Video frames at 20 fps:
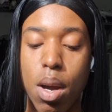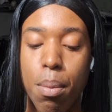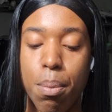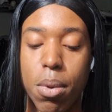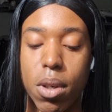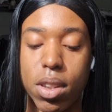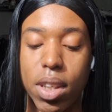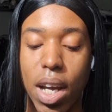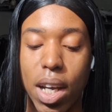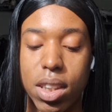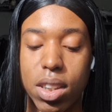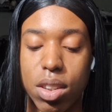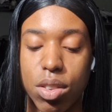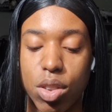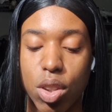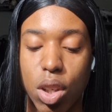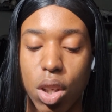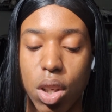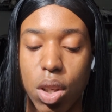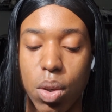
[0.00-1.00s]
Protections
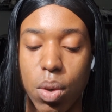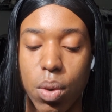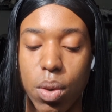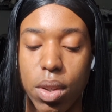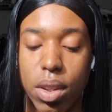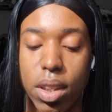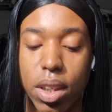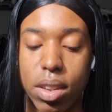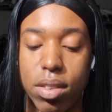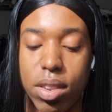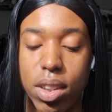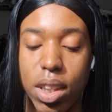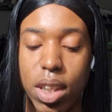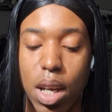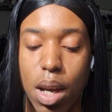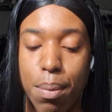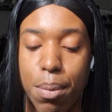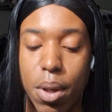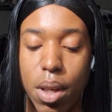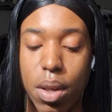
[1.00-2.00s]
include the
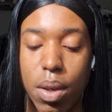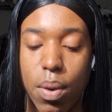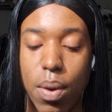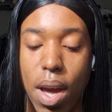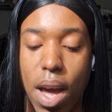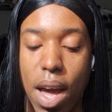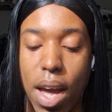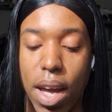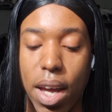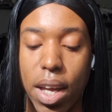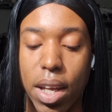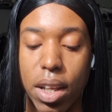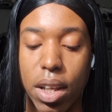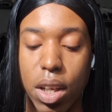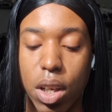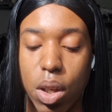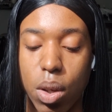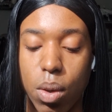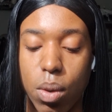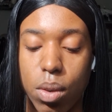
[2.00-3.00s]
CWA
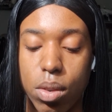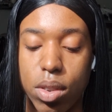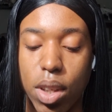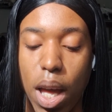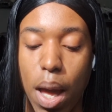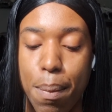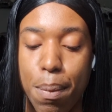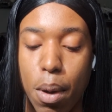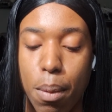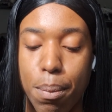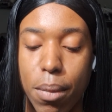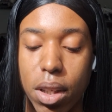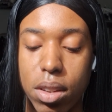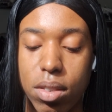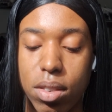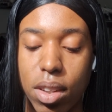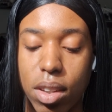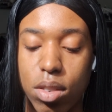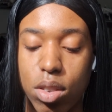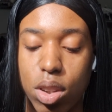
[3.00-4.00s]
includes a permit
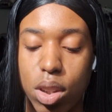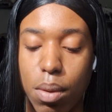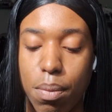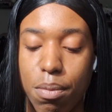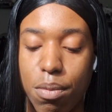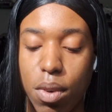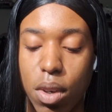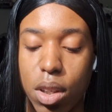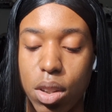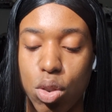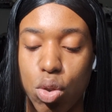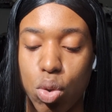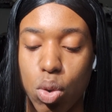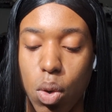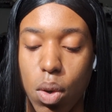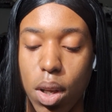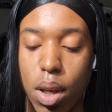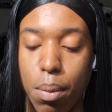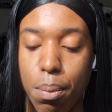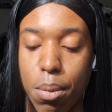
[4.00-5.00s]
system for
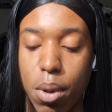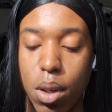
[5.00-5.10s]
controlling